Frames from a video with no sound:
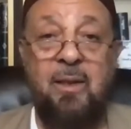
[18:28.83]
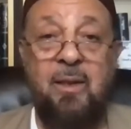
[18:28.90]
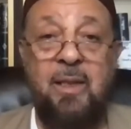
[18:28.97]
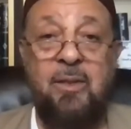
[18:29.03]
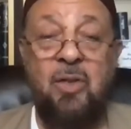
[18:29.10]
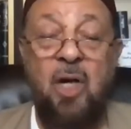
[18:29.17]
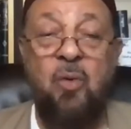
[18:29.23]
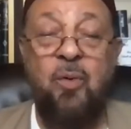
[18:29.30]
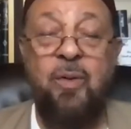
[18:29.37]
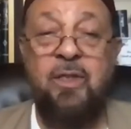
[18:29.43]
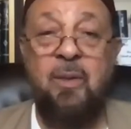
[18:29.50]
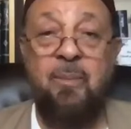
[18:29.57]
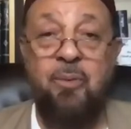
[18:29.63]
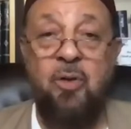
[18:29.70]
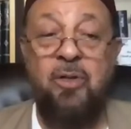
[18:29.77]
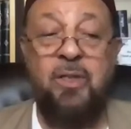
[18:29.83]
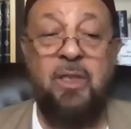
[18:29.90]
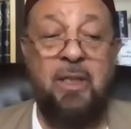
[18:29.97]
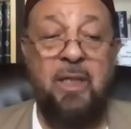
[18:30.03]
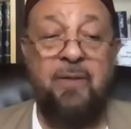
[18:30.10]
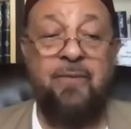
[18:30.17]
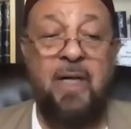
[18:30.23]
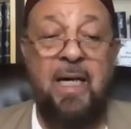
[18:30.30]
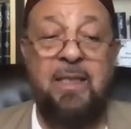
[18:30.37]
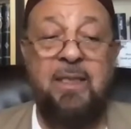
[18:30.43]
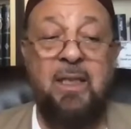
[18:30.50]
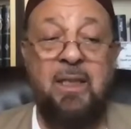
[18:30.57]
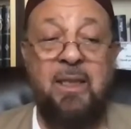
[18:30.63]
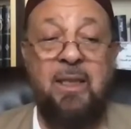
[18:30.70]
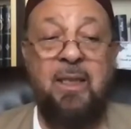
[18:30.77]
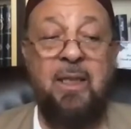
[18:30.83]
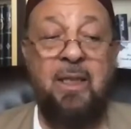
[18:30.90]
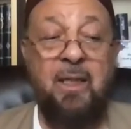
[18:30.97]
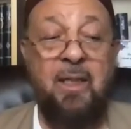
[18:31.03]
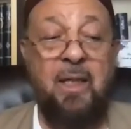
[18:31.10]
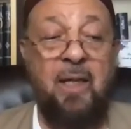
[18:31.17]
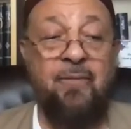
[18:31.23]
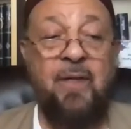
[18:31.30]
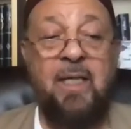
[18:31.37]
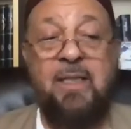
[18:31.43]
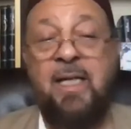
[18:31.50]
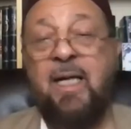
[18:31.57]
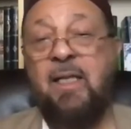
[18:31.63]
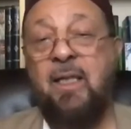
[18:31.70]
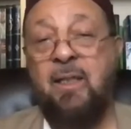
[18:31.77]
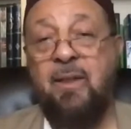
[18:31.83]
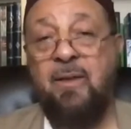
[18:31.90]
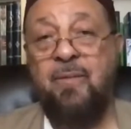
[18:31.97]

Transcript: He's always a person of adl, of adala.